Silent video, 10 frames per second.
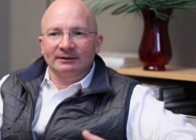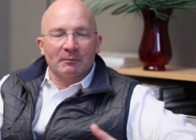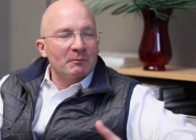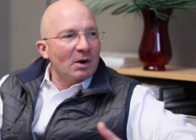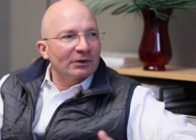
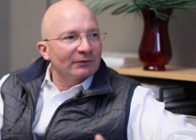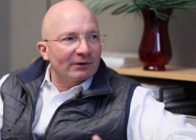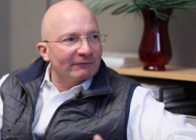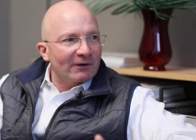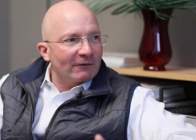the mother
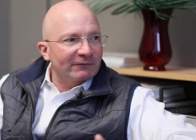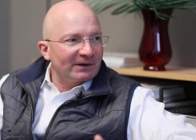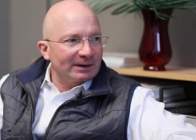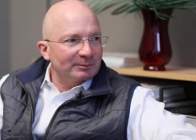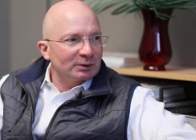of all
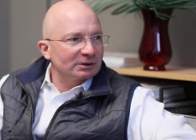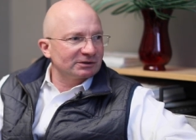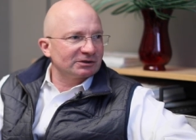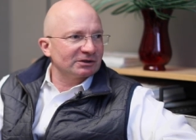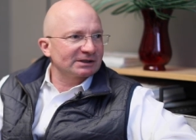Fed
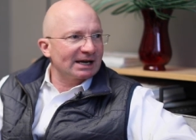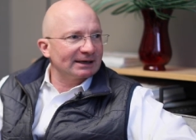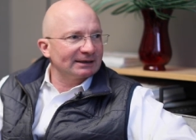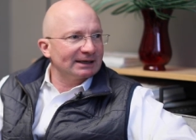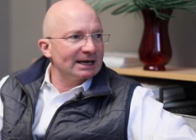puts just
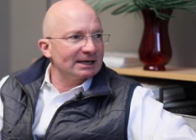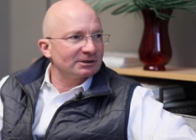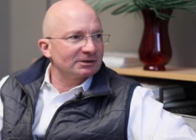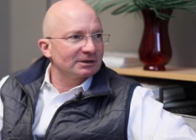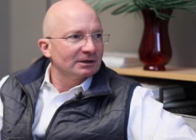got
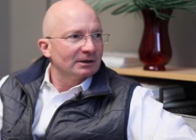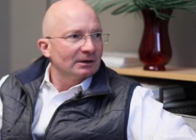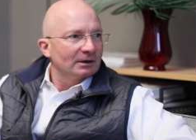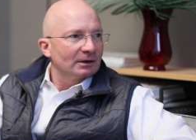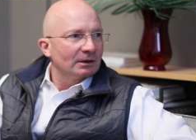engaged.
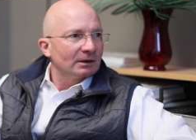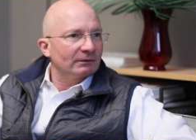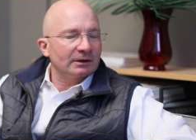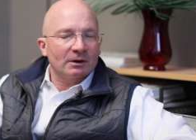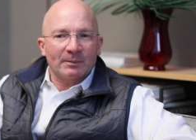
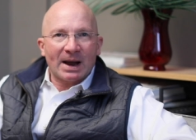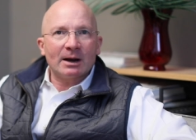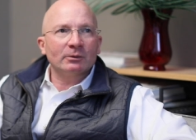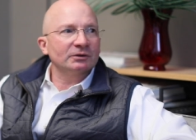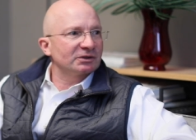You know,
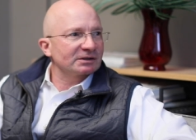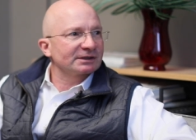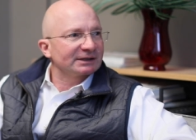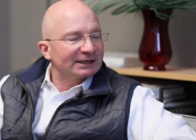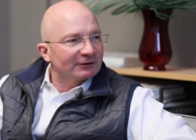Powell just
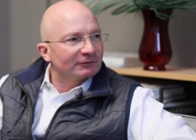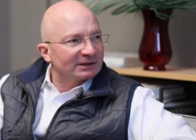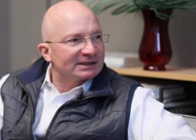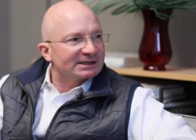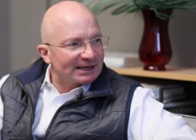
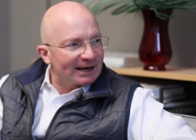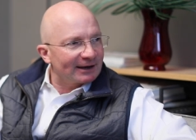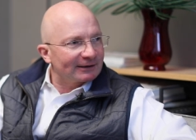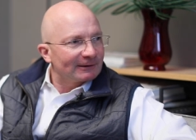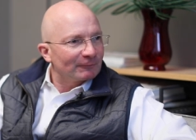literally
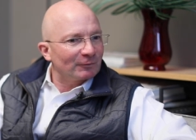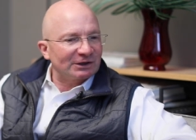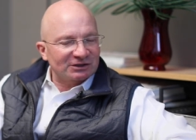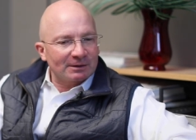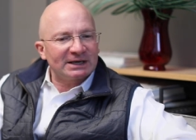said,
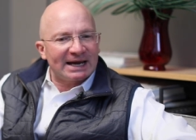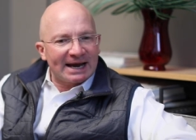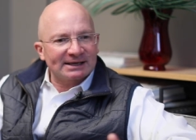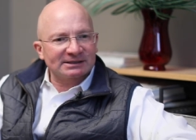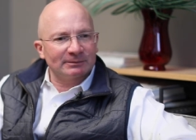when somebody
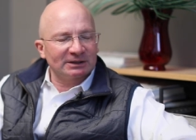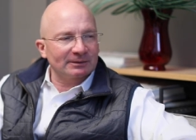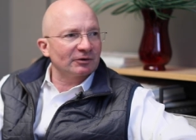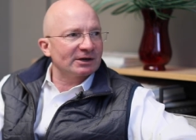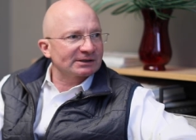asked him at
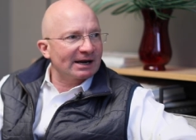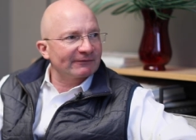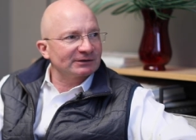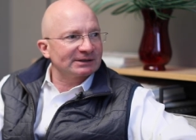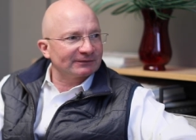the press
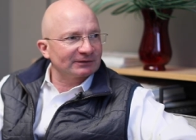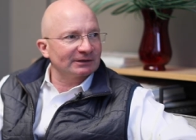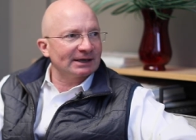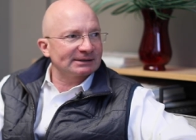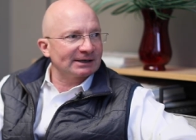conference after
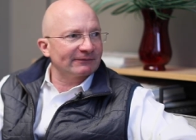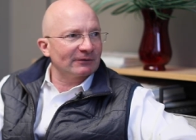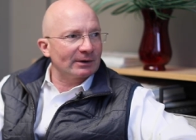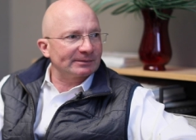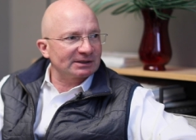the last F
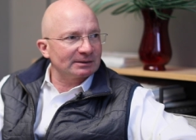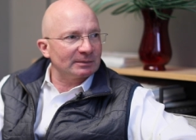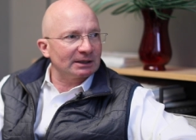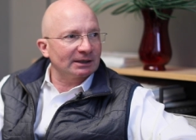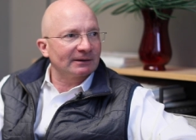O M C
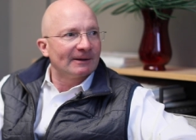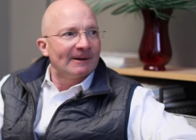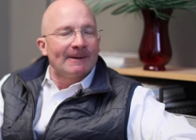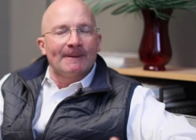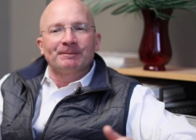meeting,
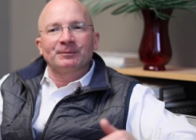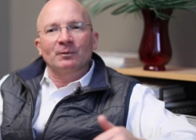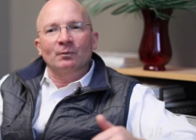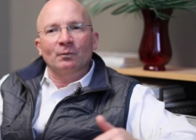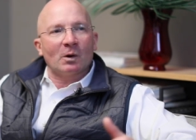
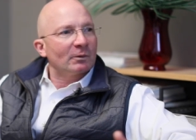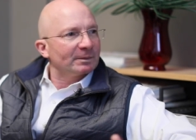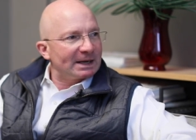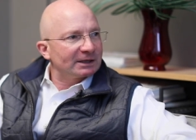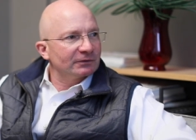what
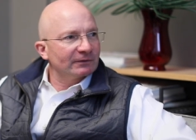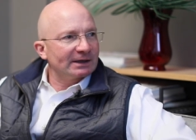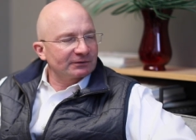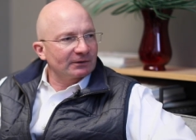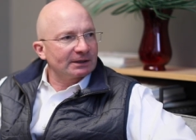would make you
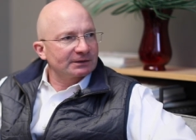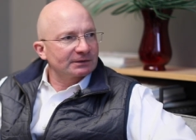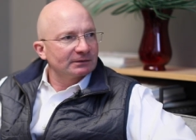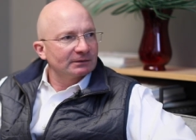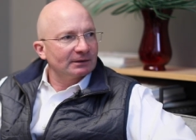raise
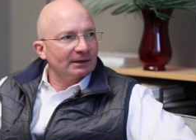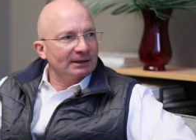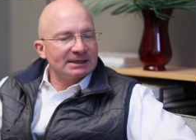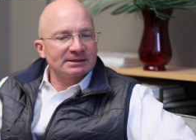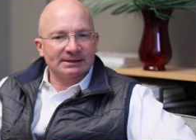rates?
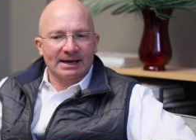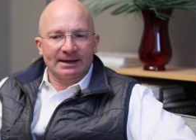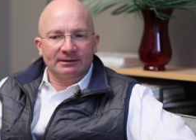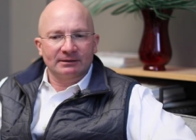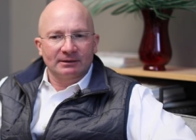And he
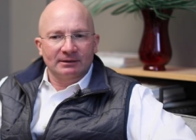said,